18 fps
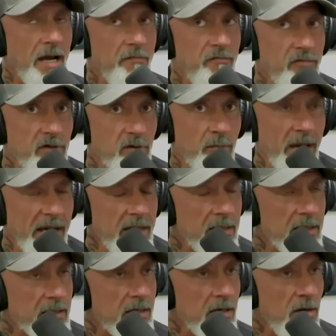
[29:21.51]
I feel
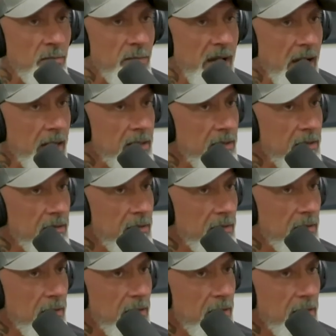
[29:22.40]
making a comeback.
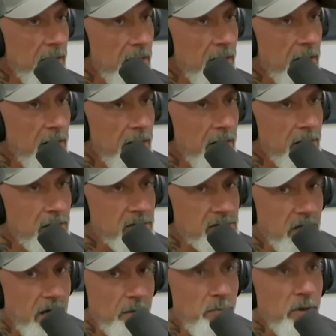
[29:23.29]

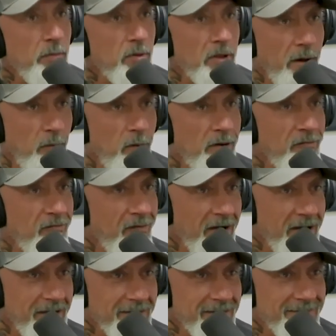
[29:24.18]
There's a lot of people that want to
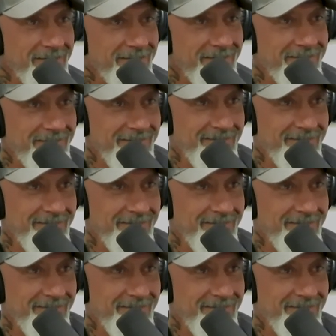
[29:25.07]
fight.